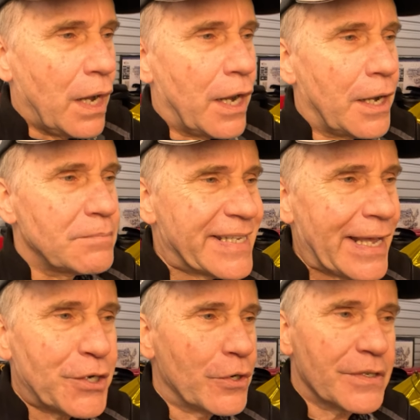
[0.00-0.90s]
10
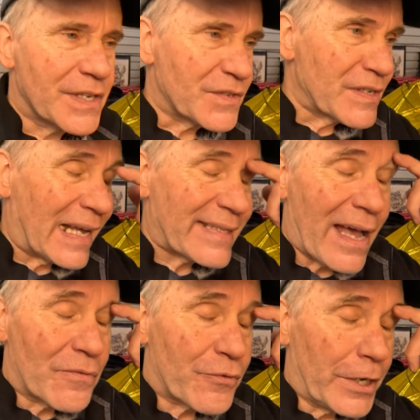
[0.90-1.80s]
hertz is not
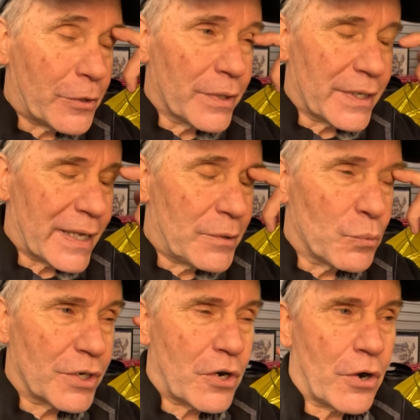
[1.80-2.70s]
that frequent, and
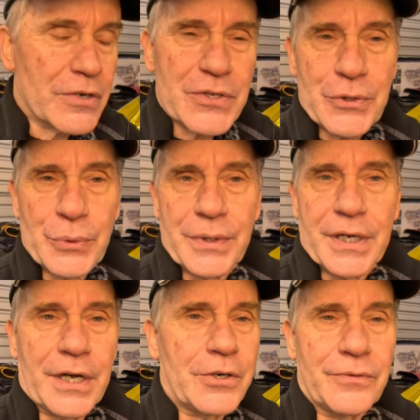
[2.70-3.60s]
when cars are doing
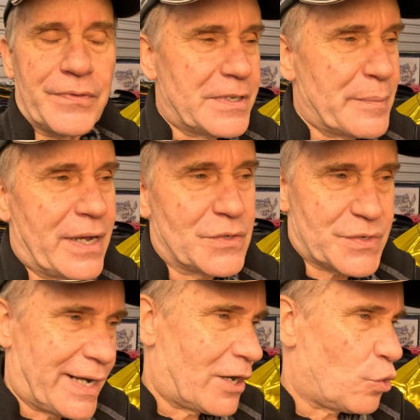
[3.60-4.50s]
150 miles
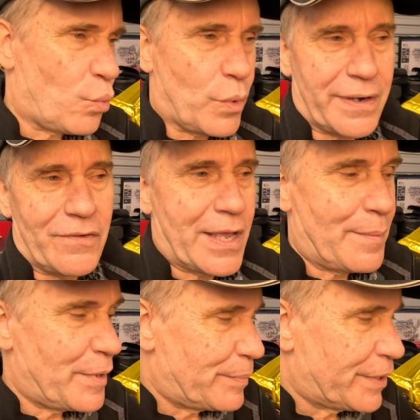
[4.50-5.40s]
an hour, whatever
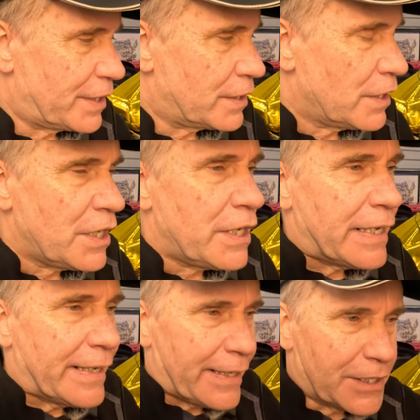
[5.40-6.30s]
that may be,
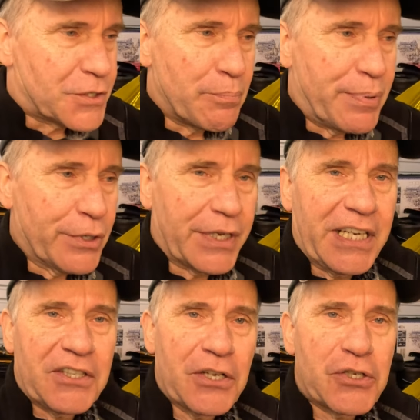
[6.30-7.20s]
its
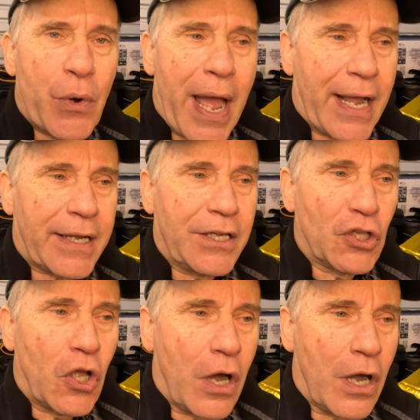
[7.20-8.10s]
ability to track
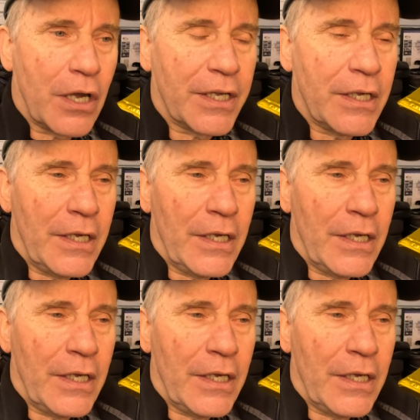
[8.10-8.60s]
and log